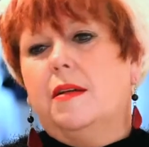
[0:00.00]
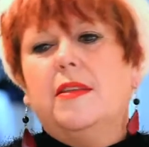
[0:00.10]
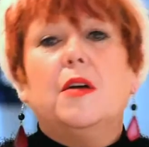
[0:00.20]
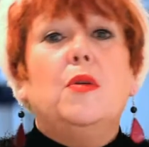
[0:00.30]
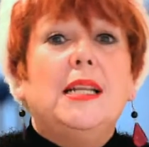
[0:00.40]

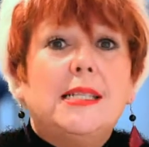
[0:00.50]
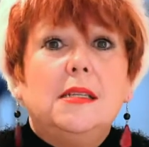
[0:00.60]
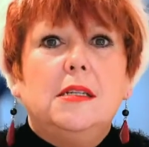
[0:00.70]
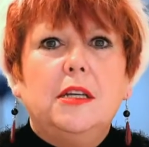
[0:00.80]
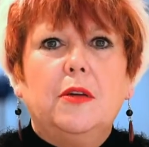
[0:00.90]
don't
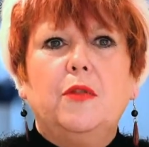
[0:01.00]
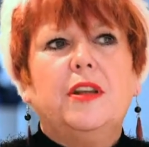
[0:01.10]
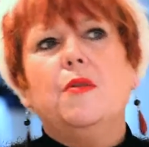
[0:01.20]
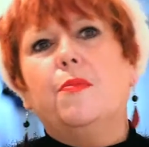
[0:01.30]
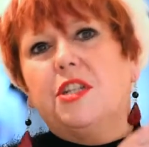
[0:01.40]
listen to you, or they
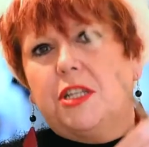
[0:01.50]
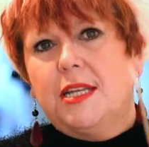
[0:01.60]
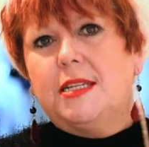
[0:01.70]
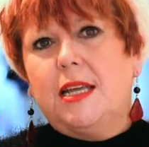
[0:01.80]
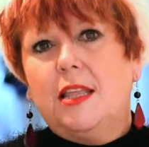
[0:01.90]
don't brush their
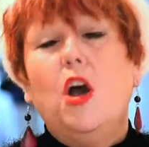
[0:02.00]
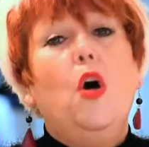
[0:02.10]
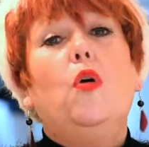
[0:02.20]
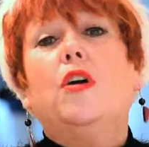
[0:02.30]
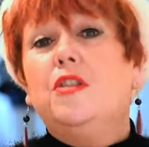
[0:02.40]
teeth,
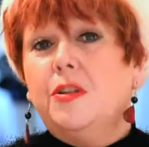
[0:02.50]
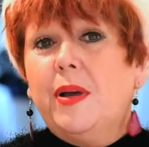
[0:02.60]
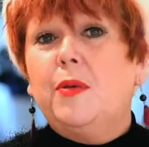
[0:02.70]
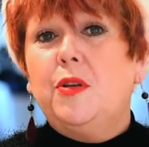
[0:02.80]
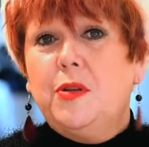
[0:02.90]
or go to
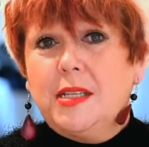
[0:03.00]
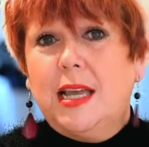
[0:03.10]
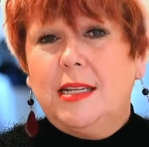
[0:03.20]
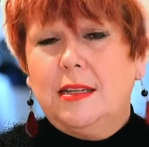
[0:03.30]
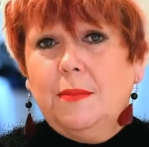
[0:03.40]
bed when you
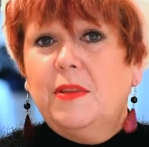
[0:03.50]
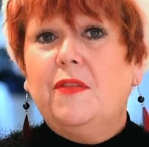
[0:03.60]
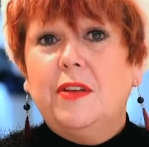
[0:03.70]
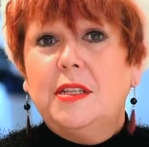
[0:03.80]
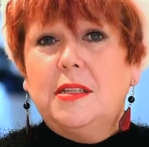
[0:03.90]
say to them the
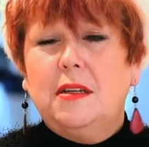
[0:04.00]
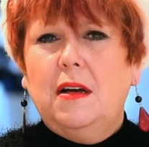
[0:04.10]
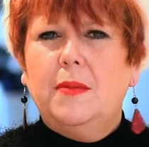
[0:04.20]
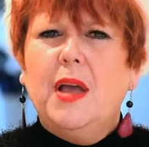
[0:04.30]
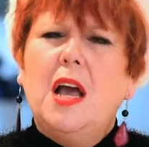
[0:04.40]
first
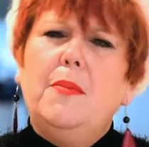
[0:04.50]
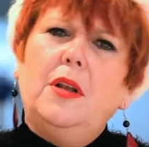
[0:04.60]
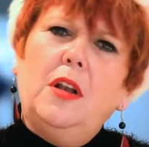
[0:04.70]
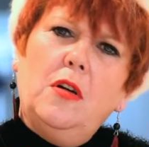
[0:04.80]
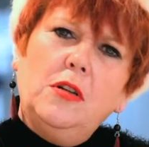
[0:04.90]
time.
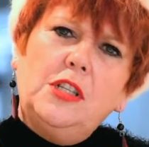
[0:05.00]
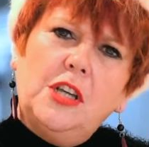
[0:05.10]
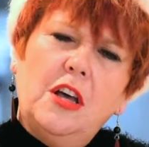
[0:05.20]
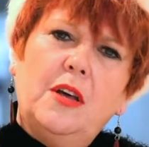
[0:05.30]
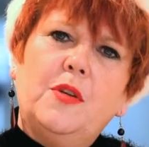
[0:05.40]
But long
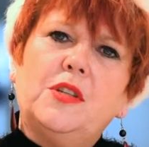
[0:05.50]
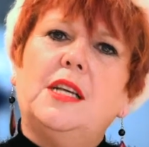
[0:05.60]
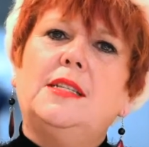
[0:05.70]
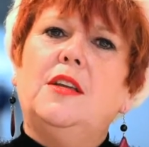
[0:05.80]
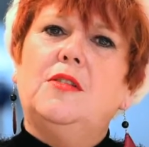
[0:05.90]
term, you're
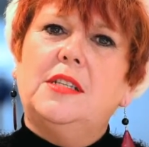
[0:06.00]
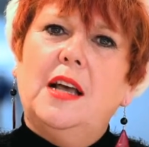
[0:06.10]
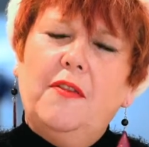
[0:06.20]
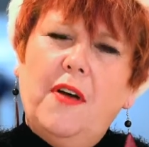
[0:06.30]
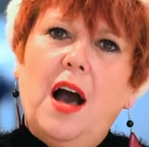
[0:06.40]
setting
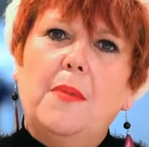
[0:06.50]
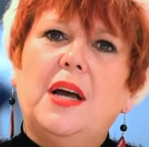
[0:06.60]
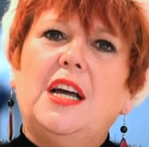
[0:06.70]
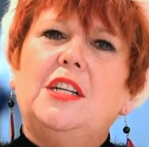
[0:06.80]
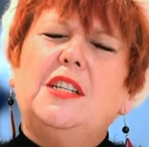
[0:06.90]
yourself up
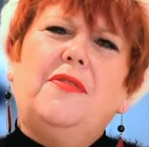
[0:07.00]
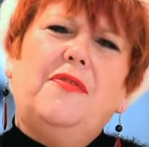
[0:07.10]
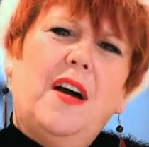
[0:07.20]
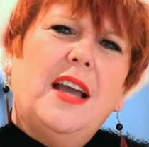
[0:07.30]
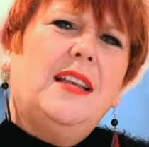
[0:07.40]
to
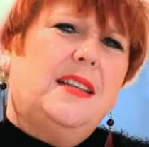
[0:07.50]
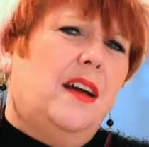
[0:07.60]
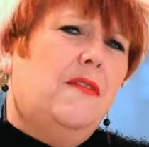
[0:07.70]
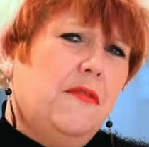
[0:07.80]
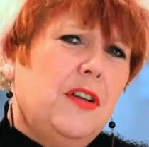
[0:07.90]
find
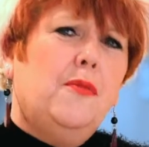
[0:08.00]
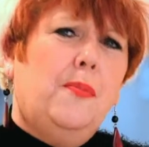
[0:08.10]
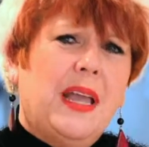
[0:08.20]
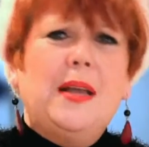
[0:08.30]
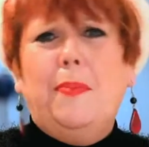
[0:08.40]
a real
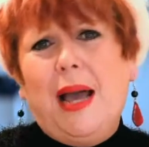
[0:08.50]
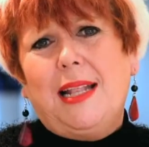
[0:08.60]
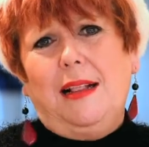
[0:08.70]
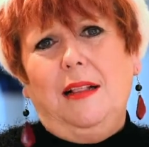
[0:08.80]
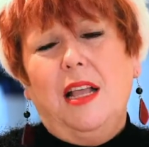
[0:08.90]
big
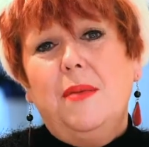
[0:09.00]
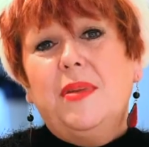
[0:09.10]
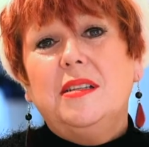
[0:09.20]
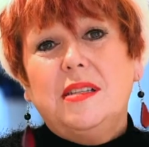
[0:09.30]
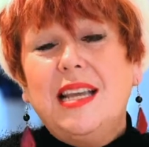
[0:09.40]
battle,
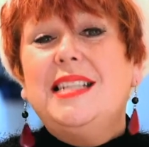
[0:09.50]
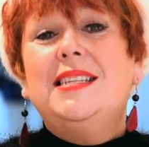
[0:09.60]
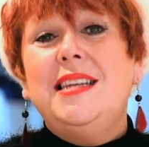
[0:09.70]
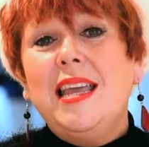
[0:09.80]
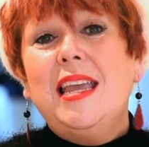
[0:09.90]
because kids
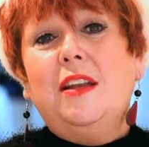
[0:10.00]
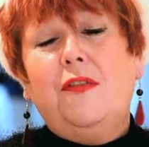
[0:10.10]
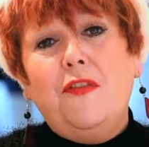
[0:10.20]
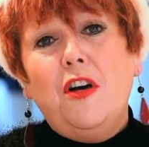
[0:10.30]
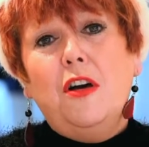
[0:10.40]
need
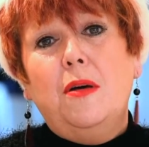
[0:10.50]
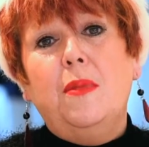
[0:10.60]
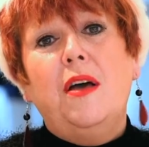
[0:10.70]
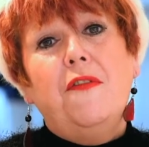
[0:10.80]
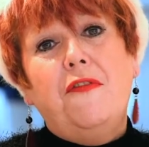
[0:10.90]
firm,
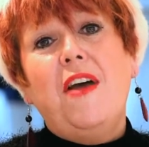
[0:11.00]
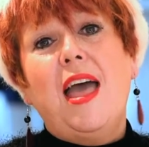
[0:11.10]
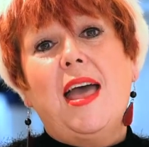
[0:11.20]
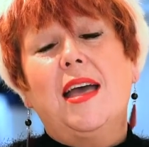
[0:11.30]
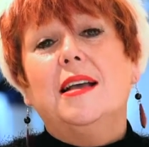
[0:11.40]

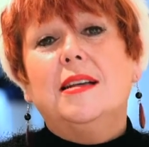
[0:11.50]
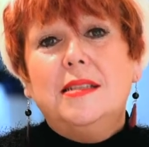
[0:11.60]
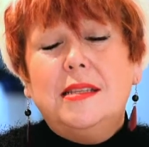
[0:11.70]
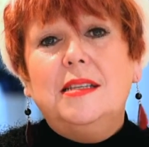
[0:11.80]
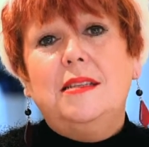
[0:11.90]
fair,
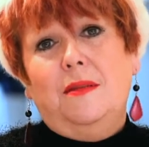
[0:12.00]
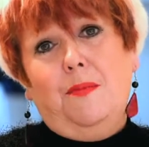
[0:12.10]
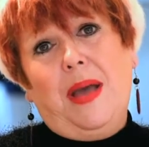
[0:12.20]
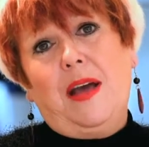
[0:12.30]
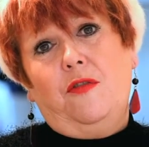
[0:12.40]
consistent
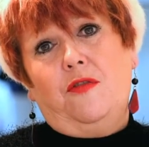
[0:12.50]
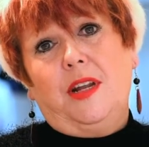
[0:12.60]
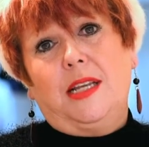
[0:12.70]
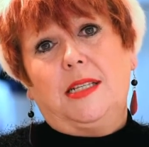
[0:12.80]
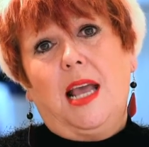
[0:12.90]

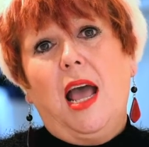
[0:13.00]
boundaries.